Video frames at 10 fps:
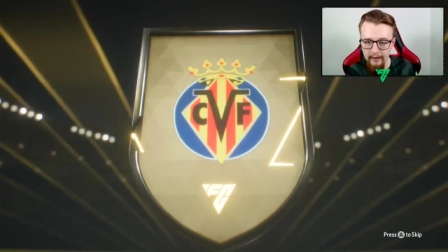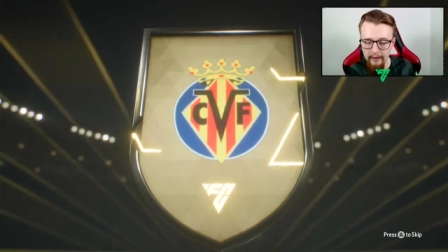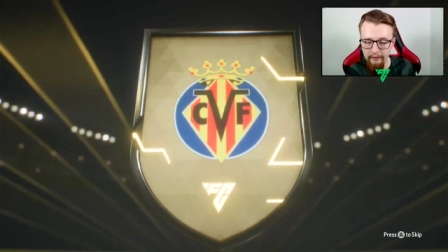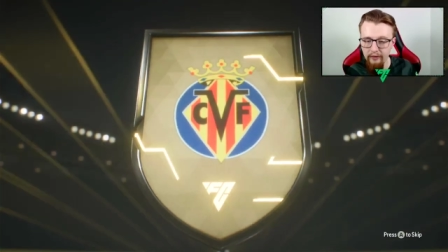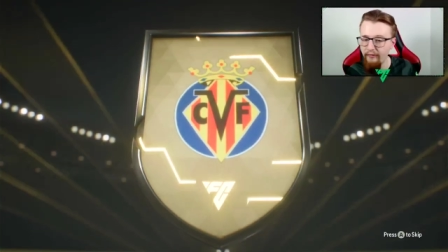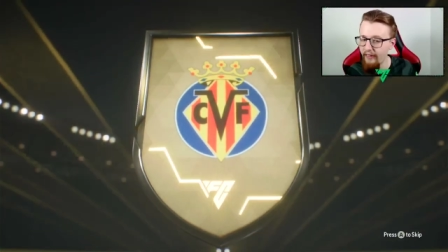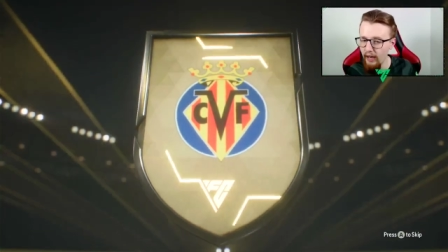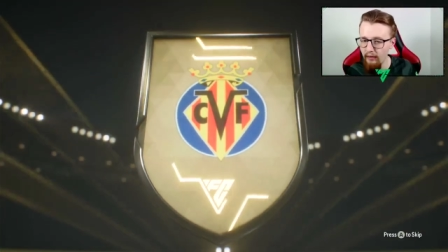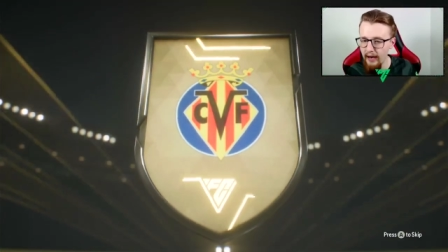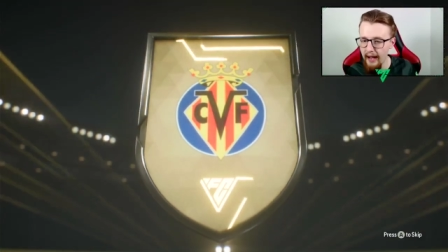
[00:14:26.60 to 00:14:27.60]
from
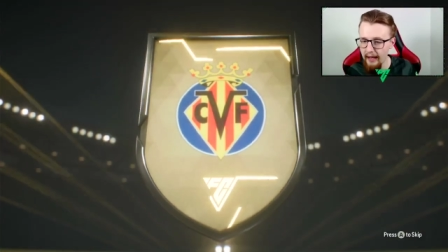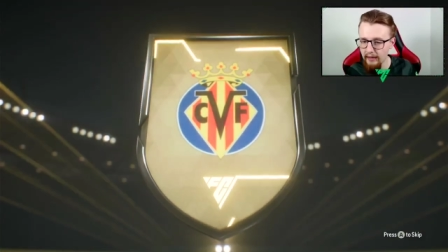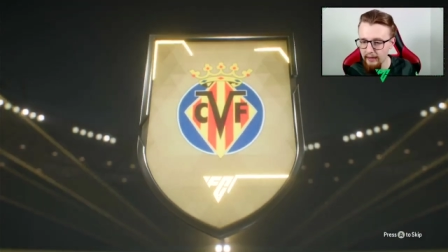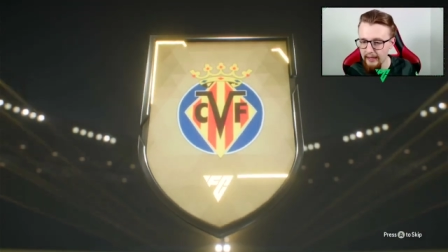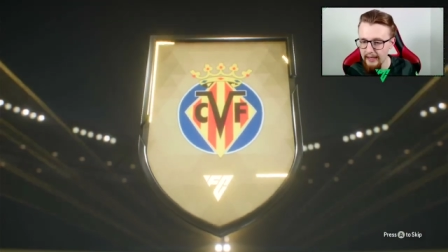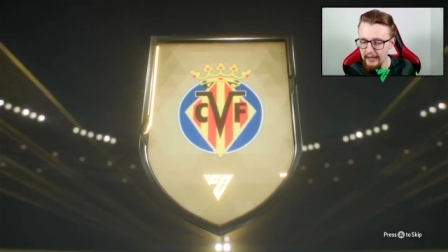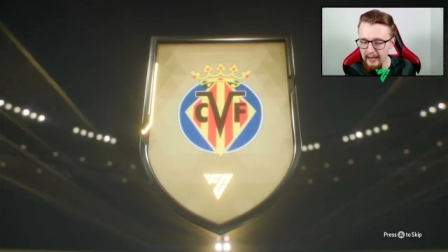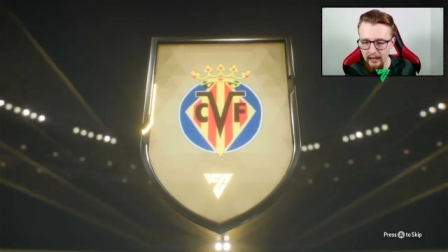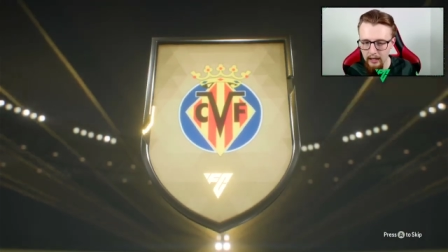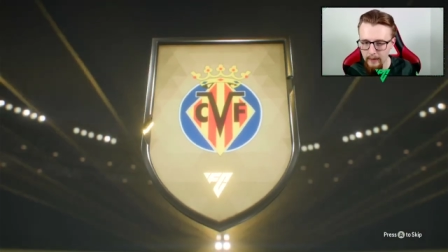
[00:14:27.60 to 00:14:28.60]
Villarreal. Is that going to be